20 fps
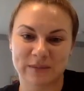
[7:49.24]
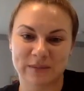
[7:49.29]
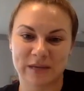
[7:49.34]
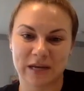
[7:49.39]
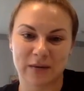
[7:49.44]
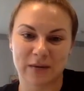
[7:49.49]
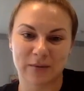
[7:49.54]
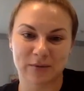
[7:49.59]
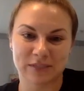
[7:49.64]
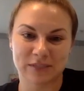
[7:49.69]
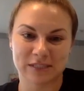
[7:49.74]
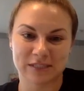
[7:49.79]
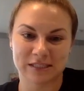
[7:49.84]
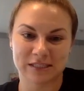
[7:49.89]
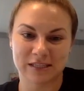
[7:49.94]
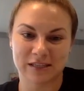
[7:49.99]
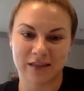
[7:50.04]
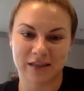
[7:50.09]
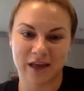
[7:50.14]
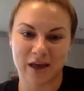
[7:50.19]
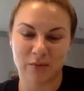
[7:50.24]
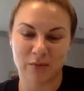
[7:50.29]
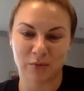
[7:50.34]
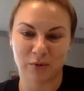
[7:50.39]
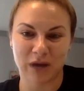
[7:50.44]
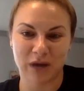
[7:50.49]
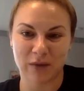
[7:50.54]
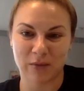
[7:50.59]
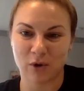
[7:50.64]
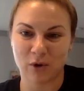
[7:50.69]
being able to see them
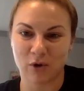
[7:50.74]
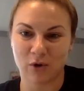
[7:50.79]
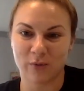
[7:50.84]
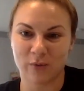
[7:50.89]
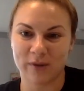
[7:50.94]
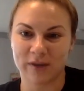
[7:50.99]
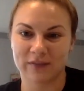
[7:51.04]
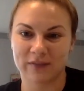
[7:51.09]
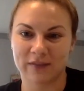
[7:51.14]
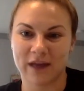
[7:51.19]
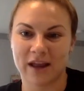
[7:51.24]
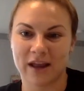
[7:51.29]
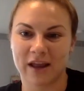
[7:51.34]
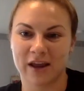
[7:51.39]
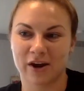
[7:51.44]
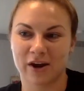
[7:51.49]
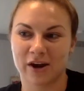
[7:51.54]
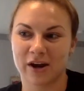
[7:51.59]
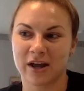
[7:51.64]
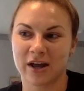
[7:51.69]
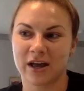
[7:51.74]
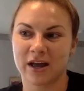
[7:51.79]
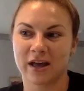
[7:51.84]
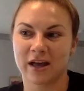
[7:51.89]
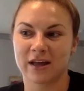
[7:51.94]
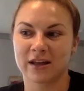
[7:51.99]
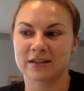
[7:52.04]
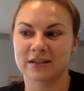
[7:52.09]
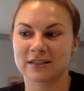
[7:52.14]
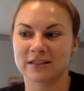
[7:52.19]
when I'm home and in that area.
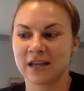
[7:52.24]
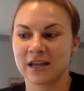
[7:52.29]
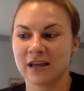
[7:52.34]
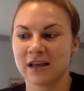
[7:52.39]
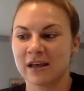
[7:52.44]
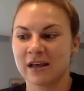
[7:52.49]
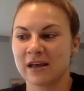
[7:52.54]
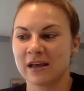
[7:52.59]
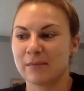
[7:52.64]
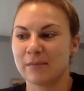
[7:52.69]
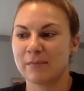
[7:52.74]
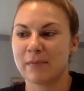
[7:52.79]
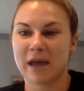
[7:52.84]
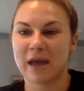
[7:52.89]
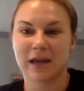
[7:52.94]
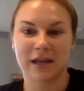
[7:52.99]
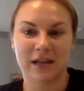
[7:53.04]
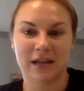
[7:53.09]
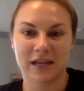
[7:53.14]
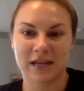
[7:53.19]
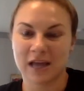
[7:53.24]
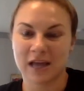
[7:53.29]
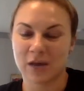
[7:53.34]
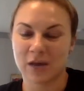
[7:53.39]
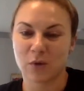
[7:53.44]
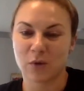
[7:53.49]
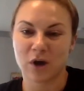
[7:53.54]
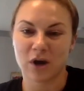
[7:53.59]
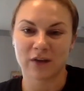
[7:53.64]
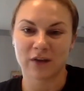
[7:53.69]
And Megan
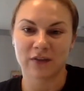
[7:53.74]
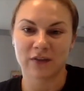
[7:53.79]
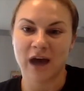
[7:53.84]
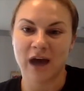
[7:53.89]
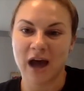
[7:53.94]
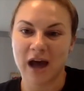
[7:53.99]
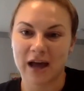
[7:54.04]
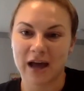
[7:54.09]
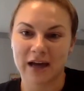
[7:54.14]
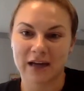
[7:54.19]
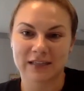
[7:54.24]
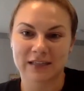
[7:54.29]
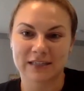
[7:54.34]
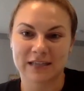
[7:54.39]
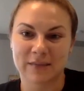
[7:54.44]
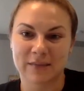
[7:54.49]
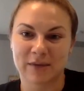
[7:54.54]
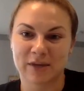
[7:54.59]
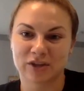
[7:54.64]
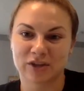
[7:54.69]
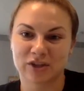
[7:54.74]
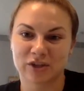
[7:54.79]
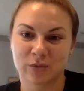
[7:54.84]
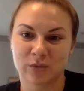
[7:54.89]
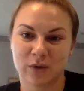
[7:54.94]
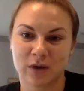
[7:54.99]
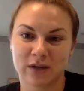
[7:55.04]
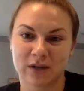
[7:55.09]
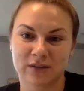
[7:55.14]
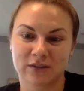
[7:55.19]
again wanted the high academics. She
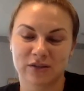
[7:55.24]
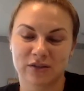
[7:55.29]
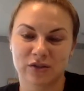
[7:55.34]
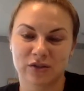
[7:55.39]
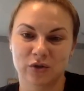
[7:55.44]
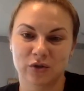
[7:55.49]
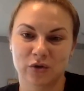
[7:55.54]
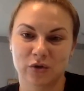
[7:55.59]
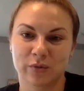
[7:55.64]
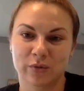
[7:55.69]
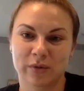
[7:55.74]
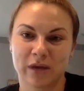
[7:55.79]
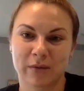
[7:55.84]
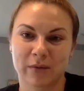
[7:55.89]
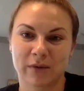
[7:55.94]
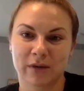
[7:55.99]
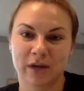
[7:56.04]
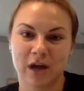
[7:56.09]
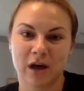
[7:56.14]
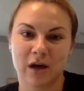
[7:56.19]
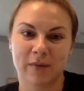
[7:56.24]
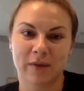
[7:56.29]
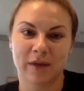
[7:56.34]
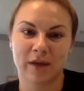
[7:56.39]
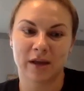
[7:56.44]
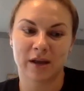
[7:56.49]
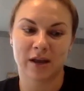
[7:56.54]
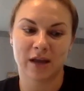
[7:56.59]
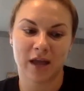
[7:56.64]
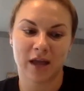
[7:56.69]
wanted to be able to come
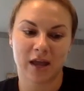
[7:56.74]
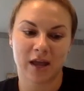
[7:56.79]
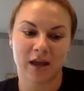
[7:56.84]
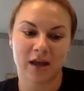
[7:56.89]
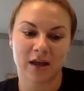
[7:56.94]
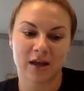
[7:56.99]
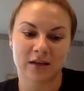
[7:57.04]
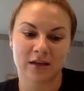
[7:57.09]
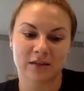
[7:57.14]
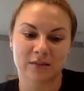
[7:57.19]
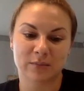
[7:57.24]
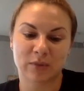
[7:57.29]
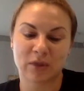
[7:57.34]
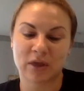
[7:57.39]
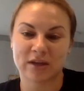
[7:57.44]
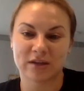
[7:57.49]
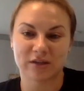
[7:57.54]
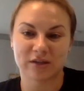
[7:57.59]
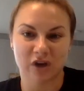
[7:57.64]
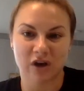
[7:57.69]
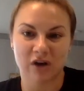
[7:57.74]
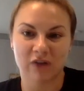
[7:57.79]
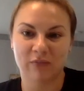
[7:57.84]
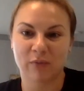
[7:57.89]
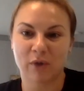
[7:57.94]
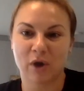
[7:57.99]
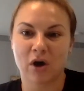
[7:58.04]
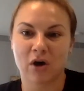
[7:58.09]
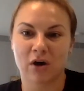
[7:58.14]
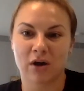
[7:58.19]
in and play
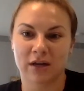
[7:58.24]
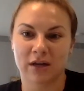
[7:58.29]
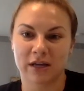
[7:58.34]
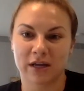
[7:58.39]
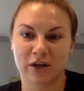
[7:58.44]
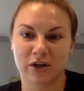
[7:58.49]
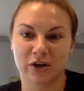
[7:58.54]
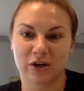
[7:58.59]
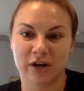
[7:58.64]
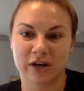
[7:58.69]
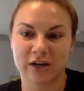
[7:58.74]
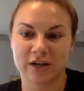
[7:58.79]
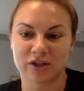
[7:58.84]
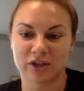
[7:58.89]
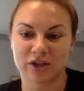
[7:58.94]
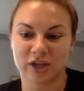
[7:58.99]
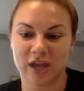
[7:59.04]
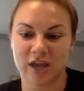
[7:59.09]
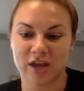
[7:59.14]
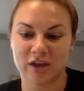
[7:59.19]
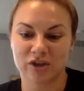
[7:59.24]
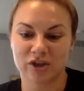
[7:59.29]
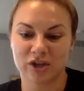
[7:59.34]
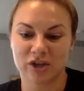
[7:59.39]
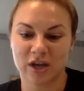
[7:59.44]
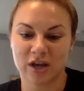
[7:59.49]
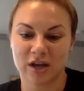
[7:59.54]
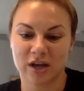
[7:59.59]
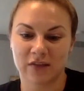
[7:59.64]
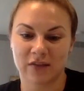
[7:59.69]
softball and get a great
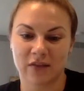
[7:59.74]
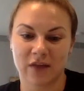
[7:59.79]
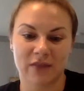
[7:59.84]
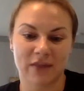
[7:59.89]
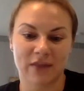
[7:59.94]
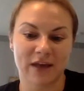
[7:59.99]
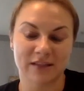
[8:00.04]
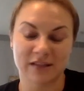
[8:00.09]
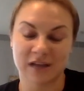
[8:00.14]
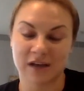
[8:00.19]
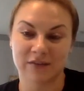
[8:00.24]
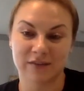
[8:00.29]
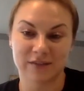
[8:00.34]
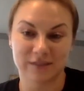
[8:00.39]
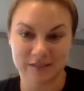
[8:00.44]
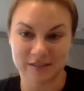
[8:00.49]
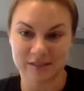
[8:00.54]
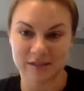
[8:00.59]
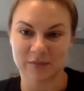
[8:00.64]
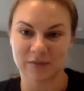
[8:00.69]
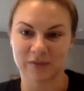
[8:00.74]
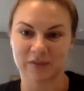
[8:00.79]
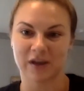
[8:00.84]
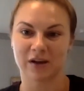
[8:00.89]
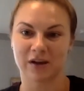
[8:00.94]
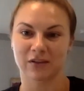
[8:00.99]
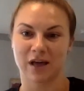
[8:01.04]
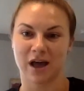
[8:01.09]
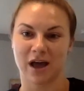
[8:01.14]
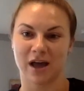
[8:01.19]
education. And that's obviously something that
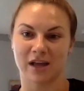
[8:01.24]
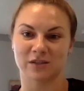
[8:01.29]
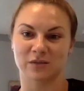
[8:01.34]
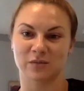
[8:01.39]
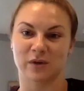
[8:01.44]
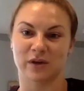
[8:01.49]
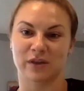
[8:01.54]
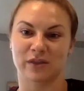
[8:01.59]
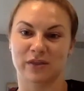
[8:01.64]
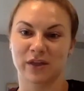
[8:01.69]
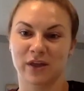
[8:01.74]
aligns with,